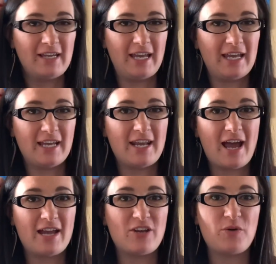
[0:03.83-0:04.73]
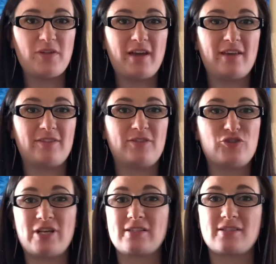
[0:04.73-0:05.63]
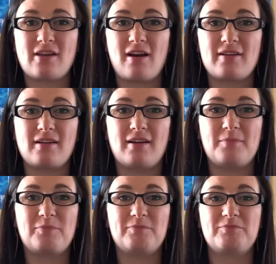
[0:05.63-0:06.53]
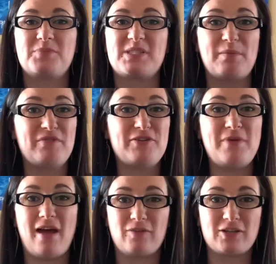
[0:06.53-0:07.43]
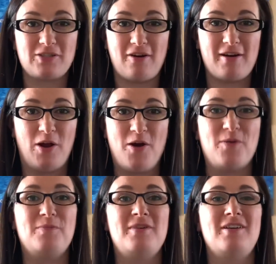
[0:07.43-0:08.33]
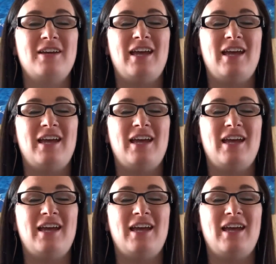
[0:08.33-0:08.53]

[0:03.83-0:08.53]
and I know that chances are some of you have a guitar at home,